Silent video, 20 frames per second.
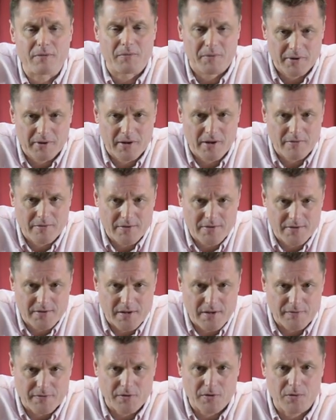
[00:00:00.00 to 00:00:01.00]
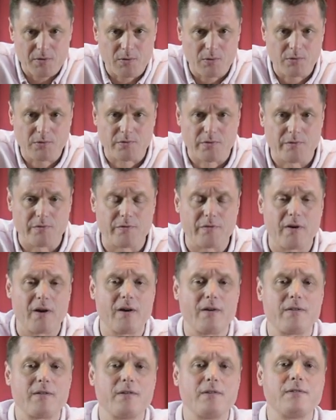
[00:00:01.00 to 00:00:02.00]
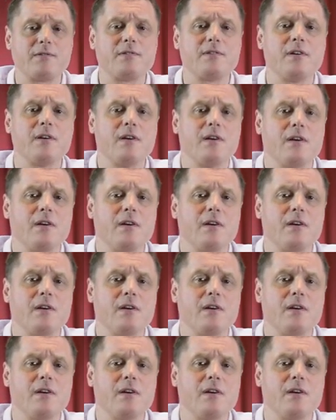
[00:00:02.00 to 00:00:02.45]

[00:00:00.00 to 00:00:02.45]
when I receive calls from fathers